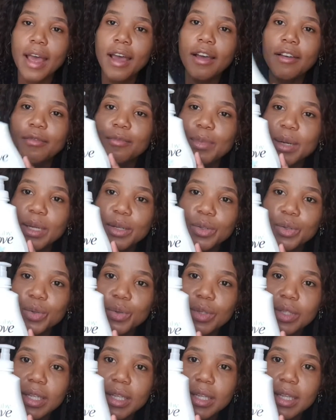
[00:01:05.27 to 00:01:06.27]
I've been
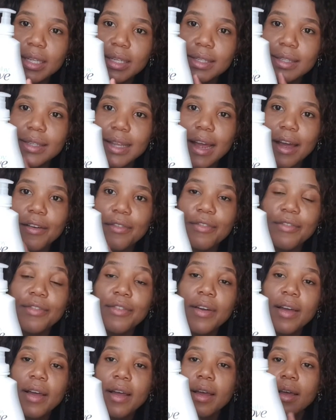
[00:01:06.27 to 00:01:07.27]
using this Dove
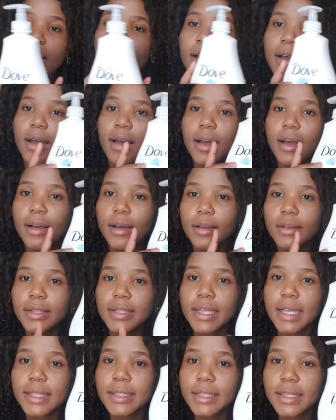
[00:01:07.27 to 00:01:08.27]

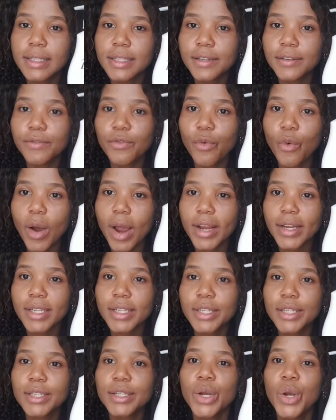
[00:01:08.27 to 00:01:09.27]
sensitive
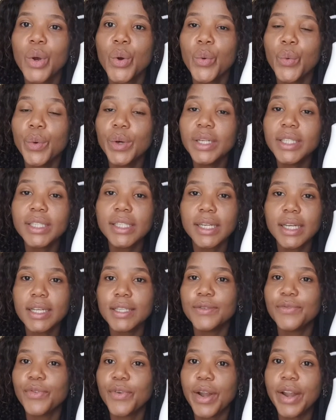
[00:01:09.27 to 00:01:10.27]
wash, which
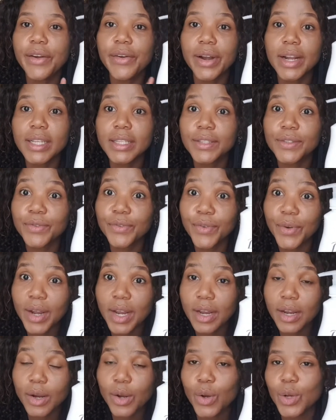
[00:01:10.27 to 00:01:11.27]
is fragrance
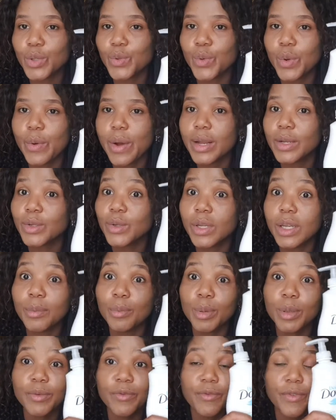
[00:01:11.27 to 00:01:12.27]
free, because we want to
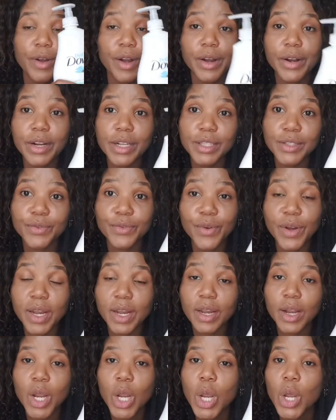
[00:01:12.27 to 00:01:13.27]
keep it fragrance
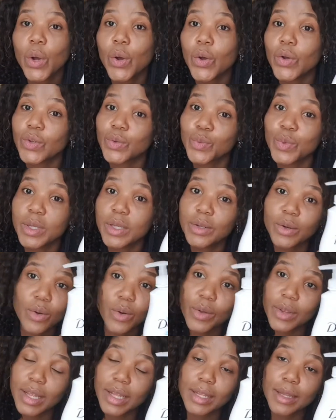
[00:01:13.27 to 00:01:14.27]
free, because we
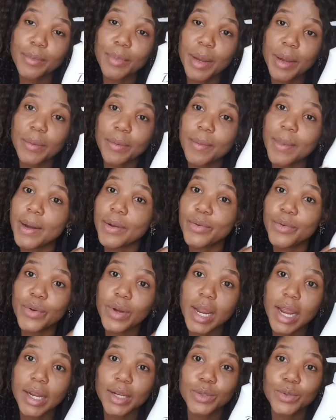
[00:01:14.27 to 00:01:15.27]
know that the baby might
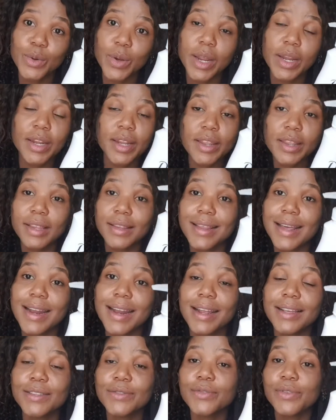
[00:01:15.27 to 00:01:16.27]
react to anything that
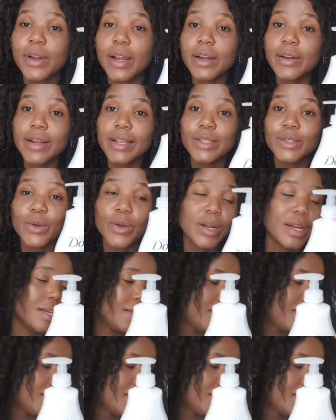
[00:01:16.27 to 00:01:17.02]
has fragrance on